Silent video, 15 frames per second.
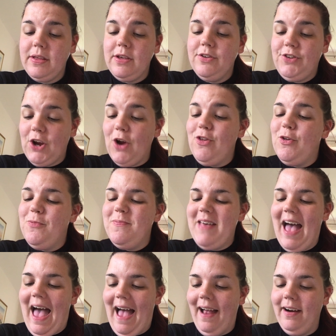Show them
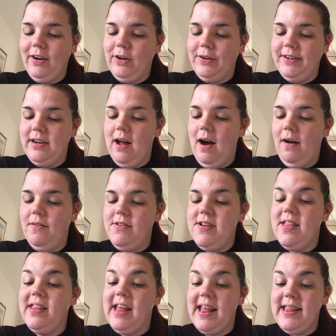that, God laughed,
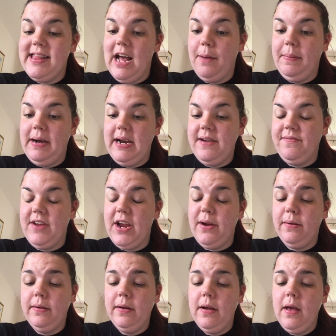then they'll believe you.